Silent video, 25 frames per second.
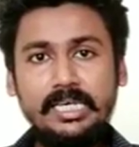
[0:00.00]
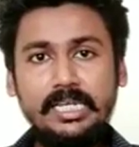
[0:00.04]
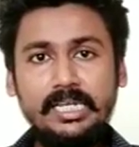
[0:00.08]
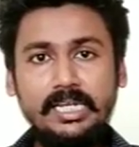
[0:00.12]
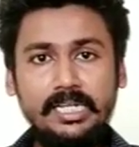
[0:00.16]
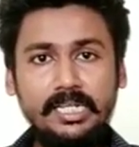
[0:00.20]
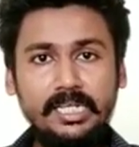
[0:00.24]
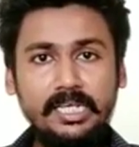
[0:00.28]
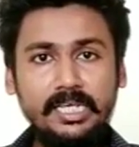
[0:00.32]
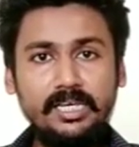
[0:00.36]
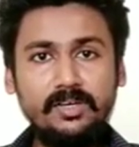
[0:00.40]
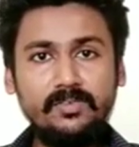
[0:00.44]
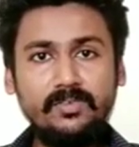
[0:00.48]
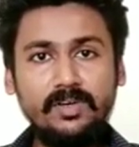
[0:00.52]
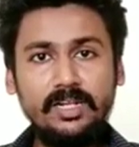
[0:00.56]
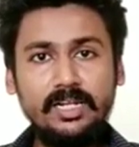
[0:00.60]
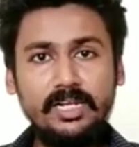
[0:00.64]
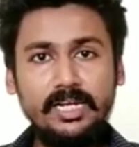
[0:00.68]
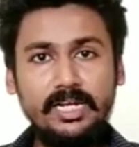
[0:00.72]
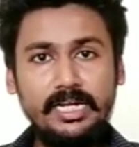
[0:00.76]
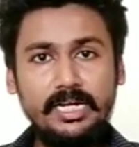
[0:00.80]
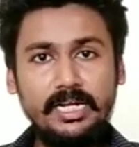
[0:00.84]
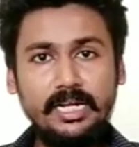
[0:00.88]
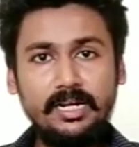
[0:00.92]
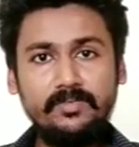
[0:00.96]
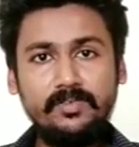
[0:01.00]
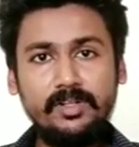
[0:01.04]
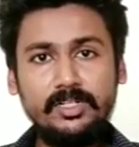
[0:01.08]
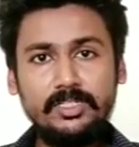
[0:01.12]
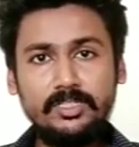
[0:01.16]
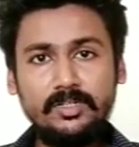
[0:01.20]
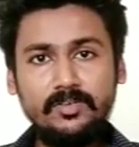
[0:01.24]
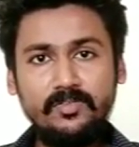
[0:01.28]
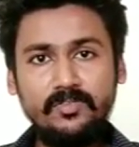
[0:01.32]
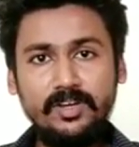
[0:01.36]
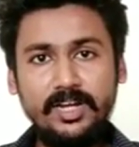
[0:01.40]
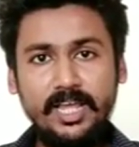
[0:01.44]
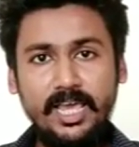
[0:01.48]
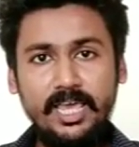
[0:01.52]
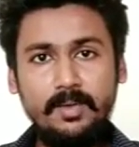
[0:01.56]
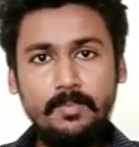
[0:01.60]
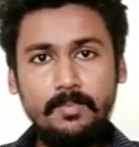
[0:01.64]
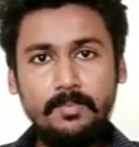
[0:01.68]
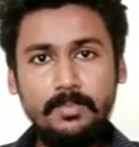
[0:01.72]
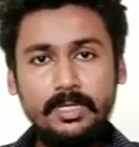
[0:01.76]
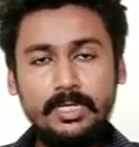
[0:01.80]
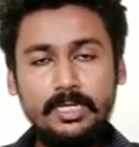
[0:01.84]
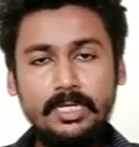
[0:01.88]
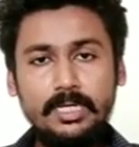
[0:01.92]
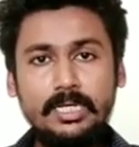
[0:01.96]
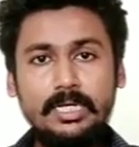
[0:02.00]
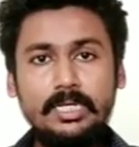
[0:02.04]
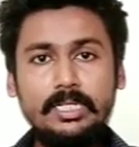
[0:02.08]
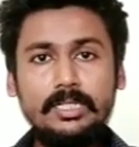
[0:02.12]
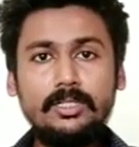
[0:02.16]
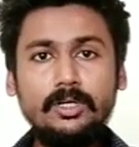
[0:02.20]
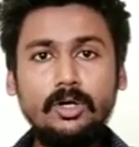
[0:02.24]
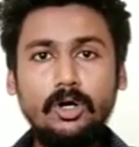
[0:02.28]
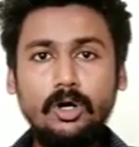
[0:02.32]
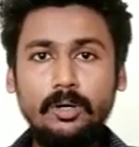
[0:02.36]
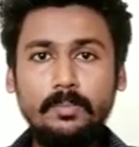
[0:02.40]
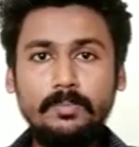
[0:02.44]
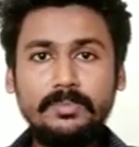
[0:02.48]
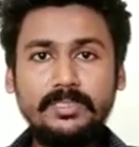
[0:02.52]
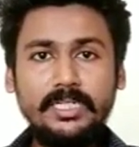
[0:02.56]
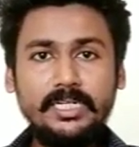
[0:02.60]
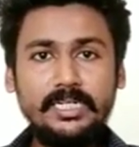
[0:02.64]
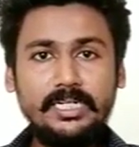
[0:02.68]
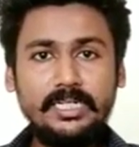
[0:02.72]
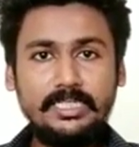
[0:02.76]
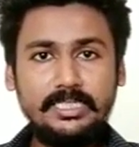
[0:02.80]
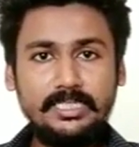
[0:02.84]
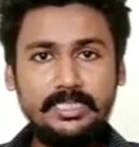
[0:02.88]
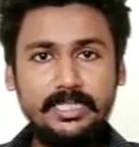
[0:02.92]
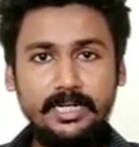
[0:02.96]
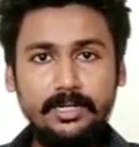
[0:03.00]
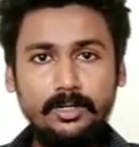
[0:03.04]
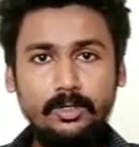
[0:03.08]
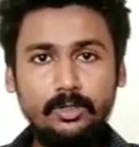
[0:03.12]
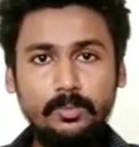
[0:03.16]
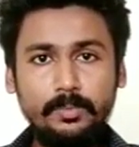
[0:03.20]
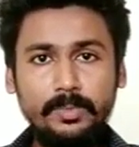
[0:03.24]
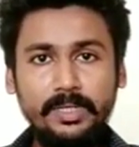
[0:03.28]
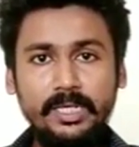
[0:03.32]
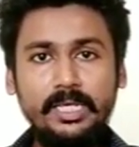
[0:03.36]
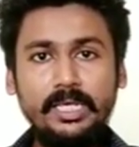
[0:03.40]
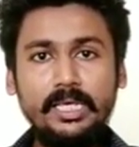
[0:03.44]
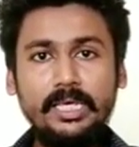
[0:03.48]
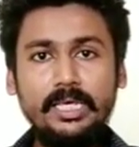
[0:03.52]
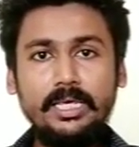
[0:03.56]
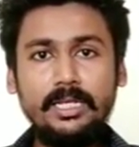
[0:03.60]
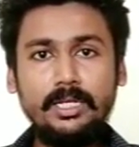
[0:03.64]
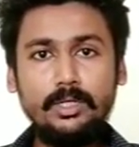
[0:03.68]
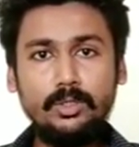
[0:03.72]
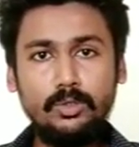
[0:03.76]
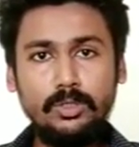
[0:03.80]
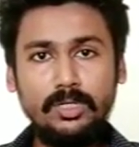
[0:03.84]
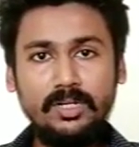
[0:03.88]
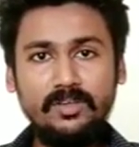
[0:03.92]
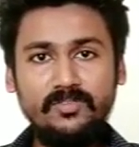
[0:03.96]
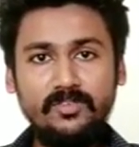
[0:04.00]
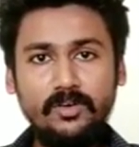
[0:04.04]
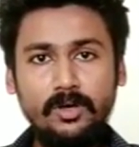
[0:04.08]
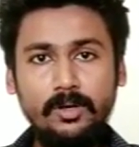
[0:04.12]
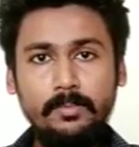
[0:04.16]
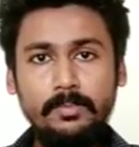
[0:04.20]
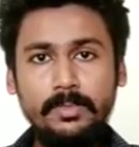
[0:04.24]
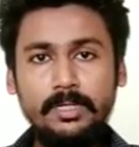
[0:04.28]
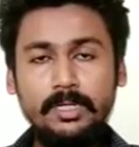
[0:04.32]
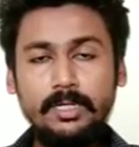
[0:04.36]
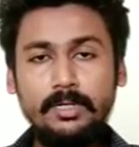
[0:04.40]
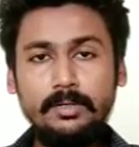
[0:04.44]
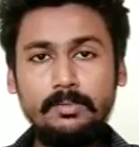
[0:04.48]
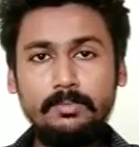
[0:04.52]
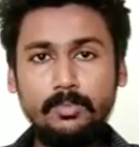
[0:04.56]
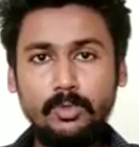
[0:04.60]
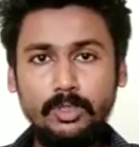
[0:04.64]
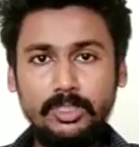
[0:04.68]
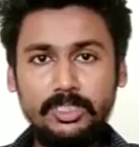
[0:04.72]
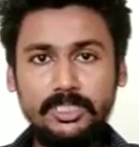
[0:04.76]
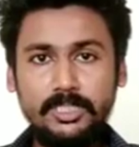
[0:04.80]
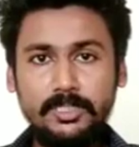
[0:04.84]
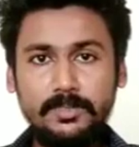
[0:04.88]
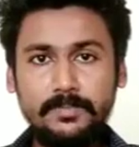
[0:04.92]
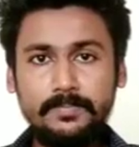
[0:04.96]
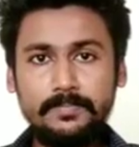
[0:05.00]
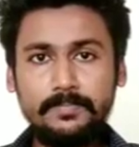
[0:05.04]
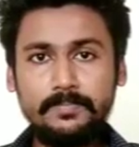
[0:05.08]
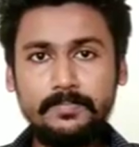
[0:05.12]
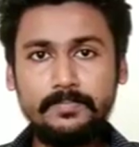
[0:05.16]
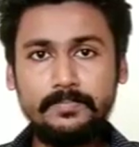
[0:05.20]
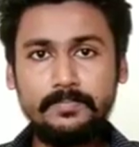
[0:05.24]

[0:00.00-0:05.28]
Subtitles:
in equal intervals of time, the object is said to be in uniform motion.